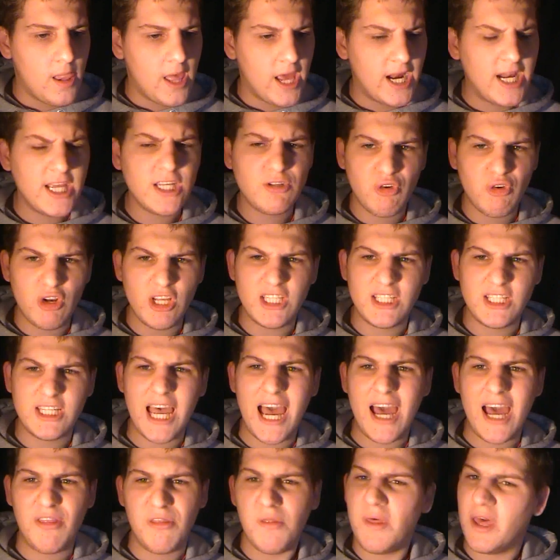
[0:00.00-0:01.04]
it is really
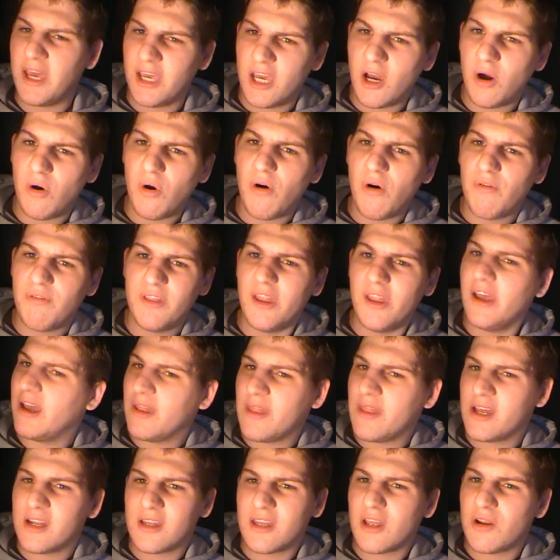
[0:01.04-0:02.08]
sad they go off and
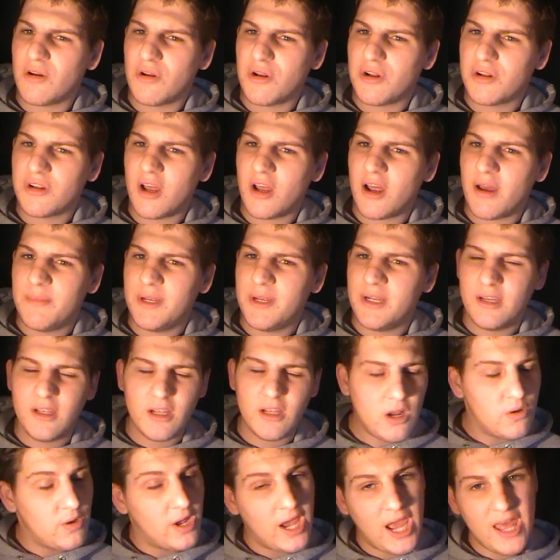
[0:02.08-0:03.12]
they don't. I mean,
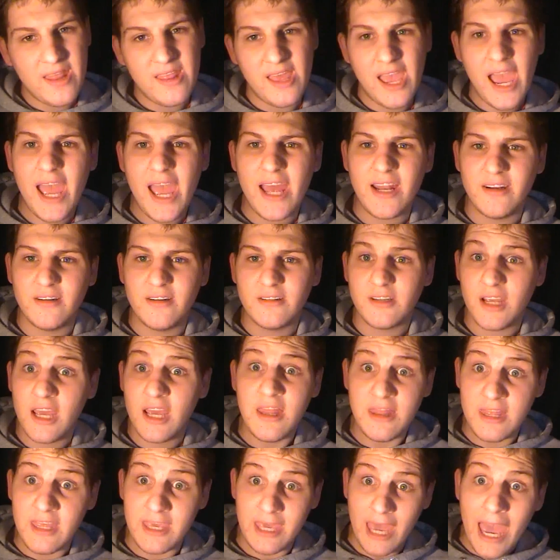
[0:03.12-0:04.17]
you know, in
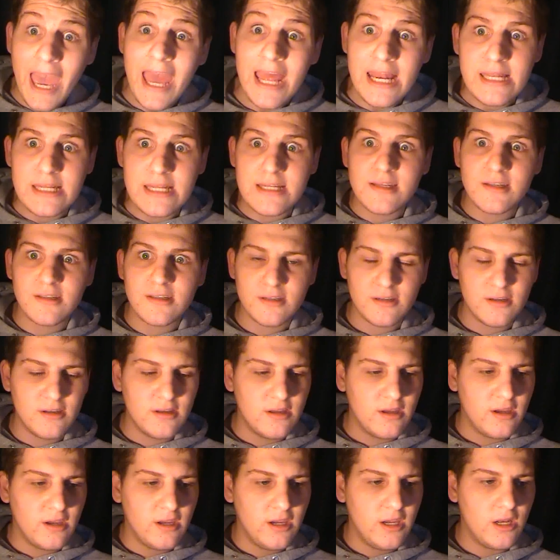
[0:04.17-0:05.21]
the end,
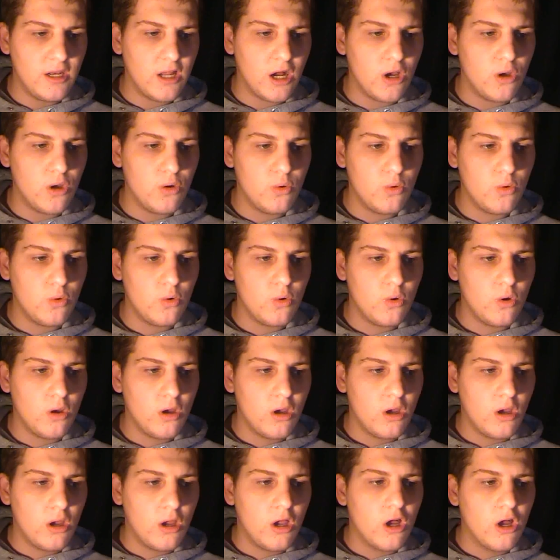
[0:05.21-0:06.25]
you know,
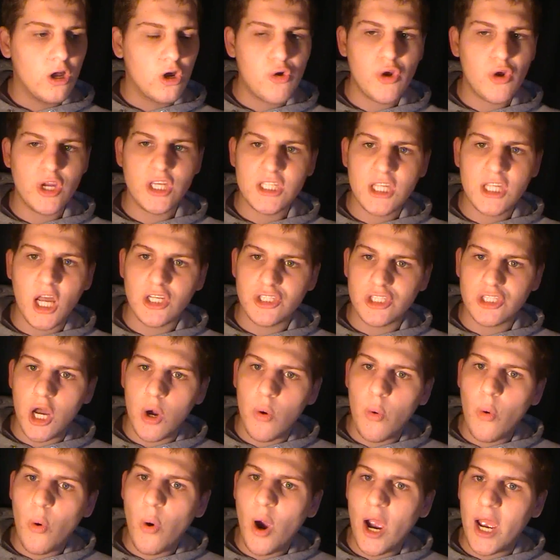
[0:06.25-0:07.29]
Chris does
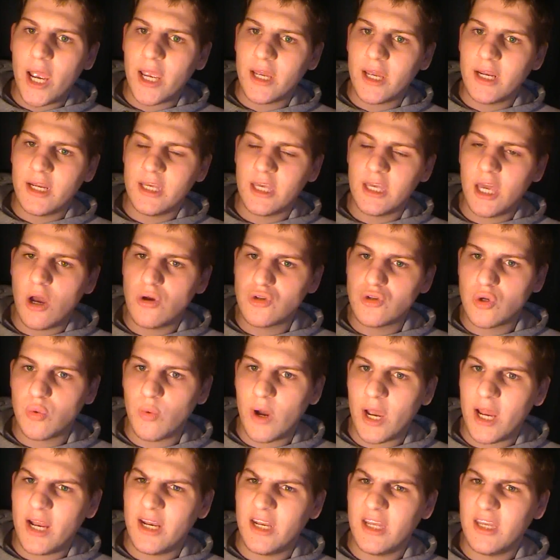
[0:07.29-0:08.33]
go away, and he goes
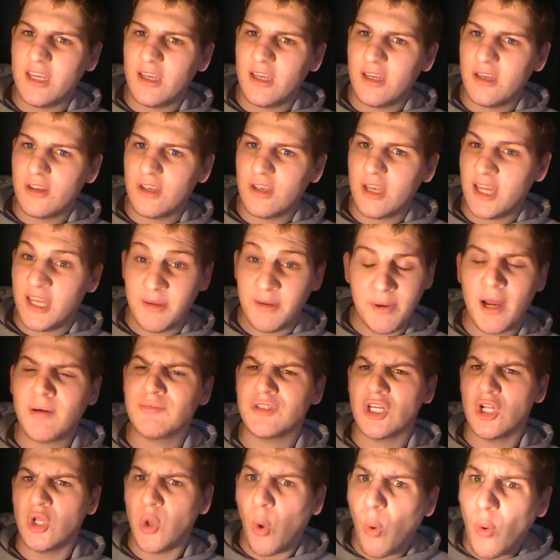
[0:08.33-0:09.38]
away and he
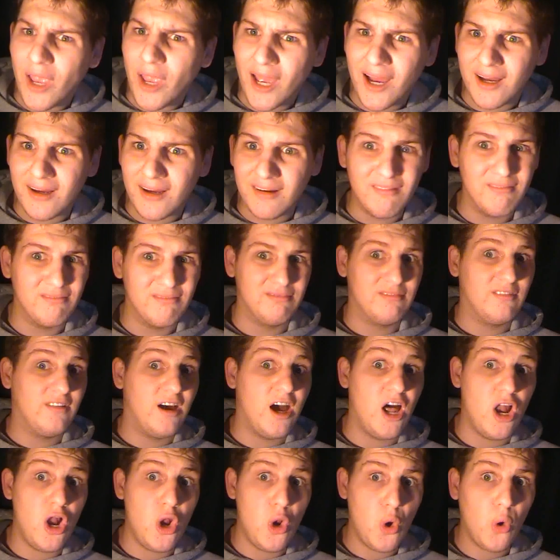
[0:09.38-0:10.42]
becomes a lawyer
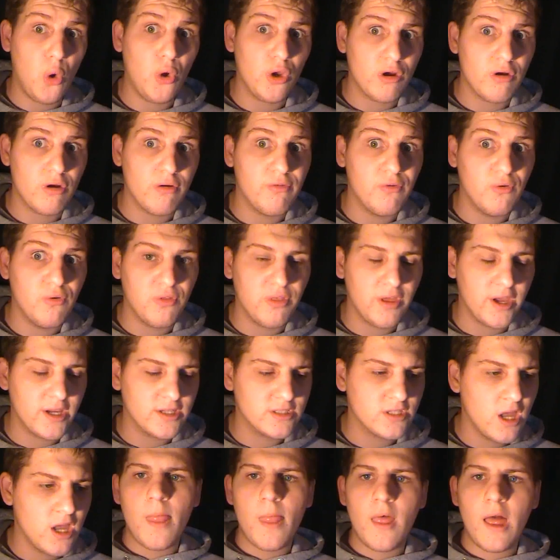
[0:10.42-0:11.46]
of all
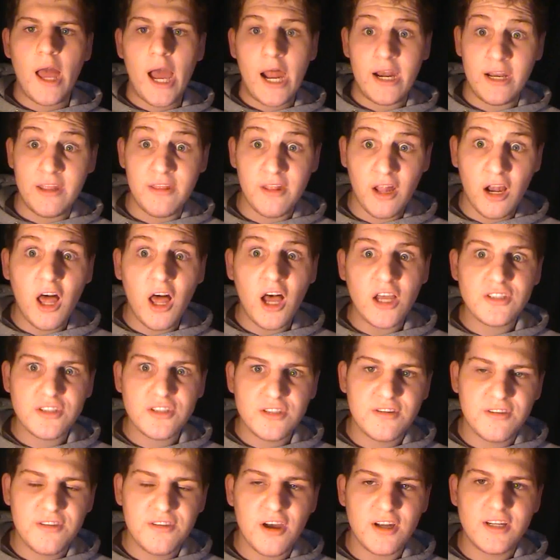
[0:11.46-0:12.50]
things. And in the
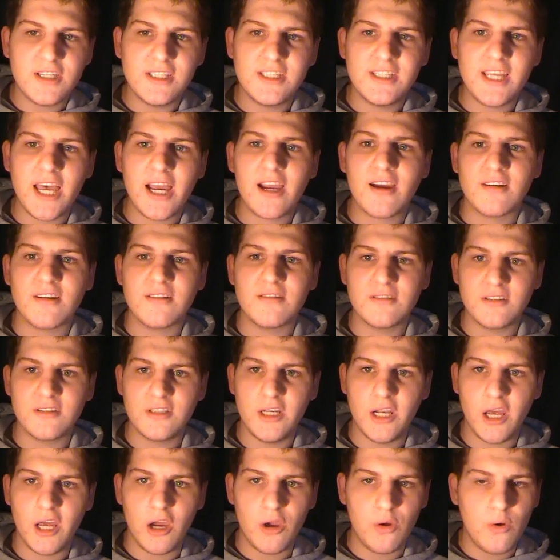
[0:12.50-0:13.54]
last 30 seconds,
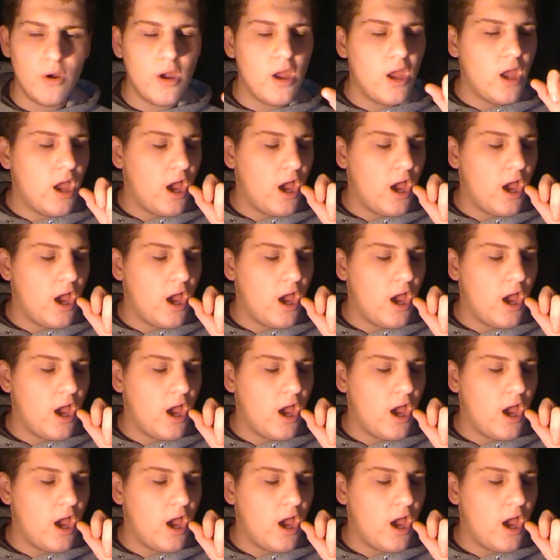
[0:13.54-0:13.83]
you know,